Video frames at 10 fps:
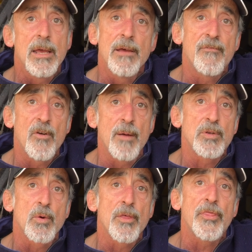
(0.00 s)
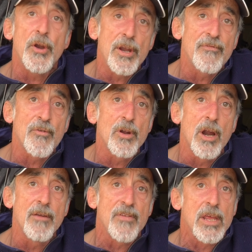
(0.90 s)
and for up to a 30-foot
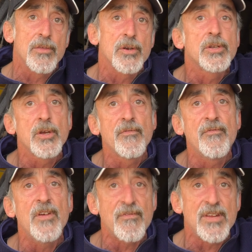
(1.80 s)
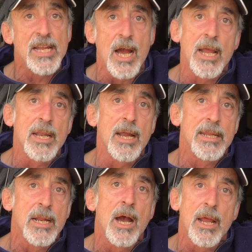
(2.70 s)
RV, they're
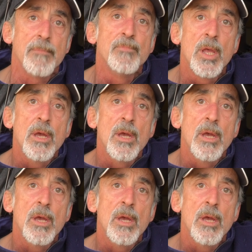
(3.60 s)
$259.99.